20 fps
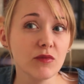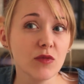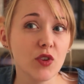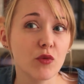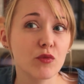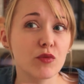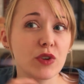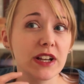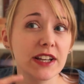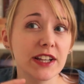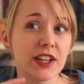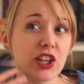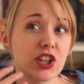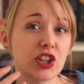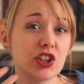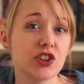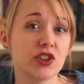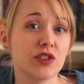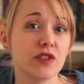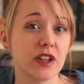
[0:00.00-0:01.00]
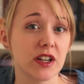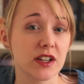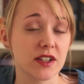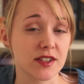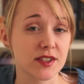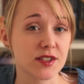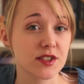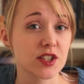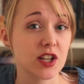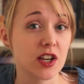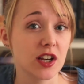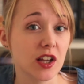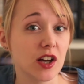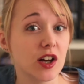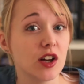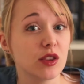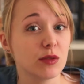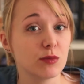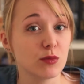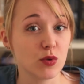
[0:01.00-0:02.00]
really curious to
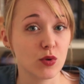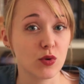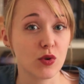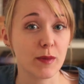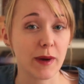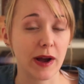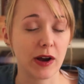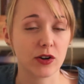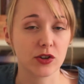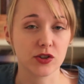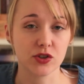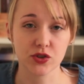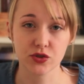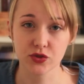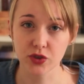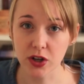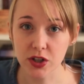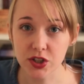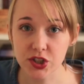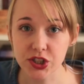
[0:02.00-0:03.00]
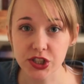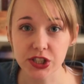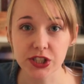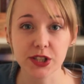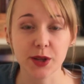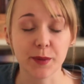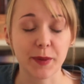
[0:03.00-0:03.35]
learn more about construction,